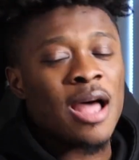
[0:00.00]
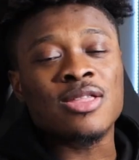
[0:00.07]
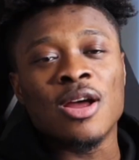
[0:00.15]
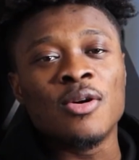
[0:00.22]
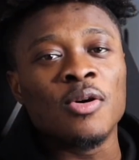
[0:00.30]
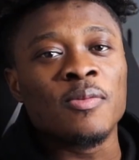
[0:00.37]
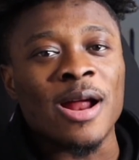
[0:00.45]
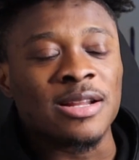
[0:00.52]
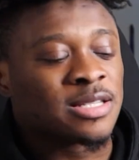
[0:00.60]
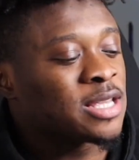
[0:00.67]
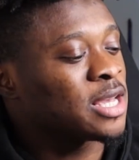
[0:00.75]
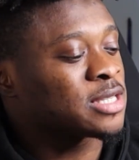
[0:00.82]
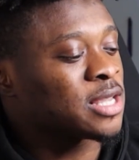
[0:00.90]
I thought we were about to
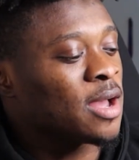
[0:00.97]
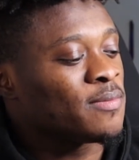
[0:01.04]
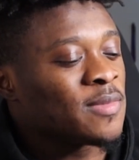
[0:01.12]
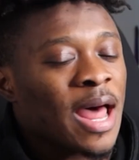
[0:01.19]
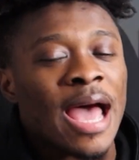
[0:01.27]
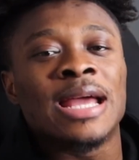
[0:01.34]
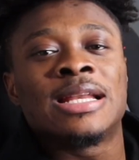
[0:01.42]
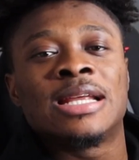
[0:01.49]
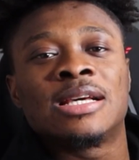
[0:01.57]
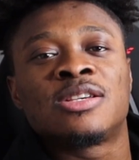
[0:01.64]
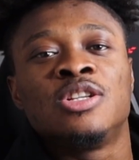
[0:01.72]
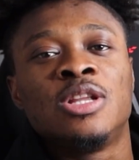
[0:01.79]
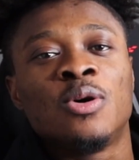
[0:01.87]
say something like
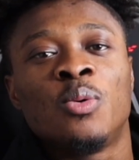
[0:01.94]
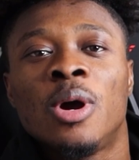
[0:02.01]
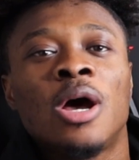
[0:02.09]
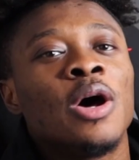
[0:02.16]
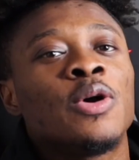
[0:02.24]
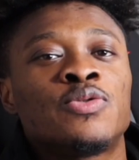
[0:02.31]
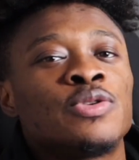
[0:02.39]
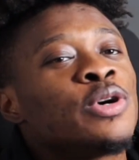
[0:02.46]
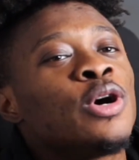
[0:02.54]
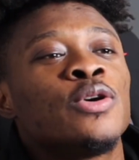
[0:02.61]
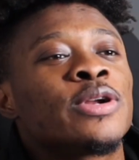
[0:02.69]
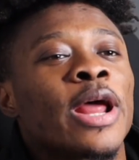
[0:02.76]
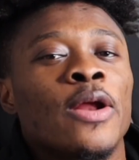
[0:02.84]
this: the wheel
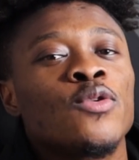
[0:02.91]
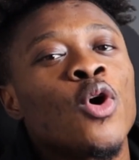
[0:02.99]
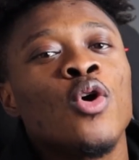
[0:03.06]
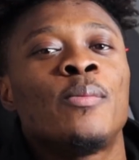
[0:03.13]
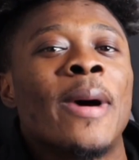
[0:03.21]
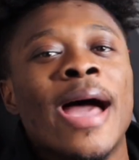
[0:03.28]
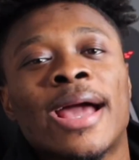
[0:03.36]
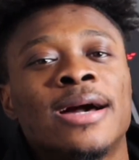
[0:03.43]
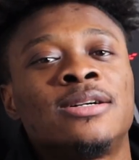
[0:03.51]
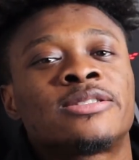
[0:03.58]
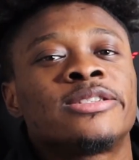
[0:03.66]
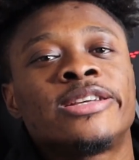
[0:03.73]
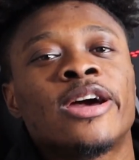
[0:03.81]
rolled and rolled back
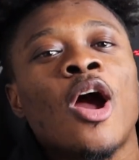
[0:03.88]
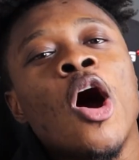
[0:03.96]
onto the